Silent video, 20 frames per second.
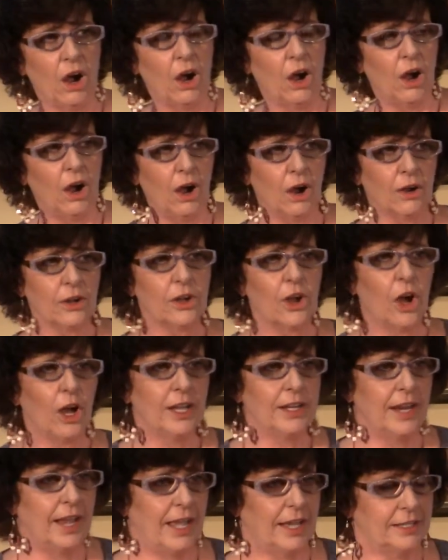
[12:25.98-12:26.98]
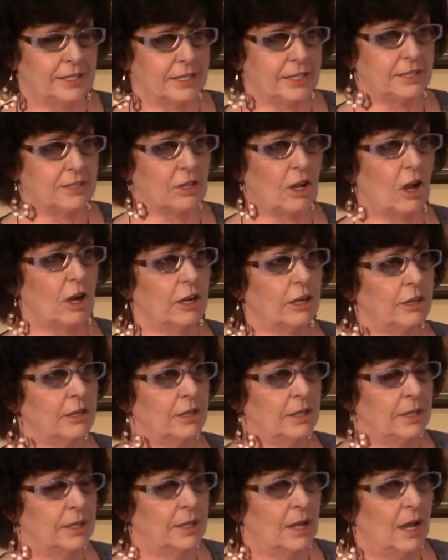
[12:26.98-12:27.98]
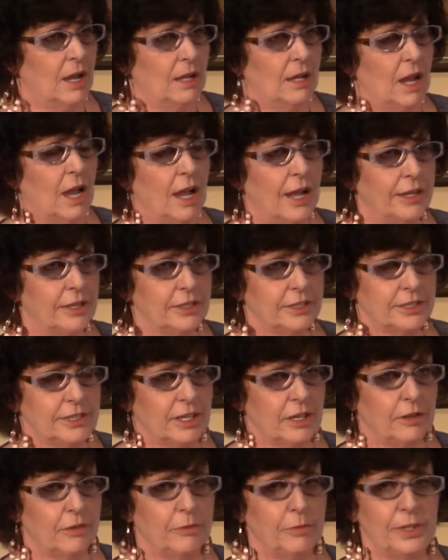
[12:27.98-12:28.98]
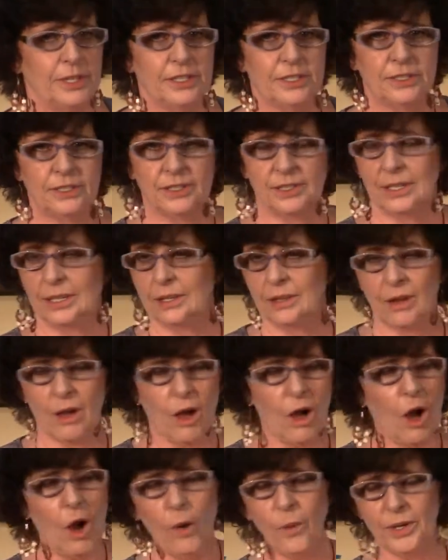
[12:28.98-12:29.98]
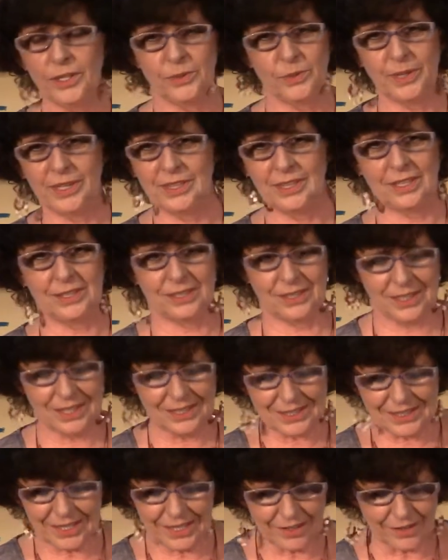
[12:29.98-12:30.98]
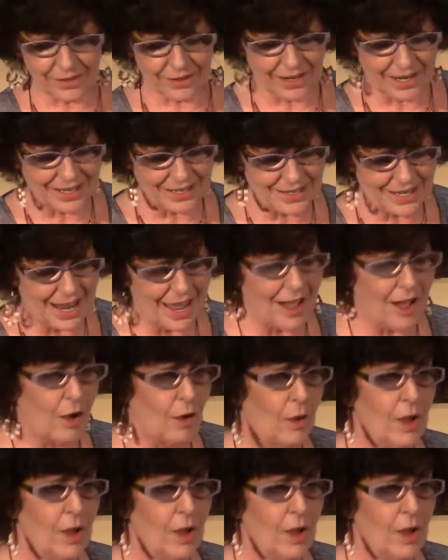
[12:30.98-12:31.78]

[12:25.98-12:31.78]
Our God essence, our higher self, is always with us. It's here and now.